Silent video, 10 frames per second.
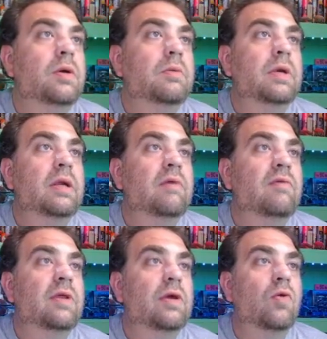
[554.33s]
get
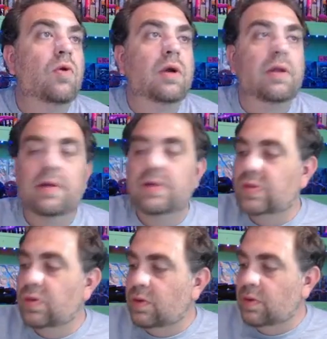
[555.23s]
everything organized
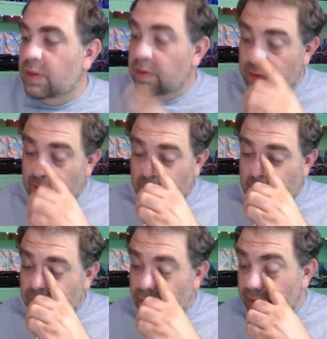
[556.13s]
real quick with all my
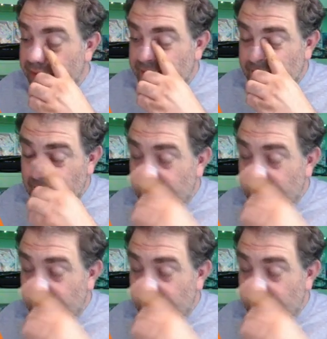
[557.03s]
bolts.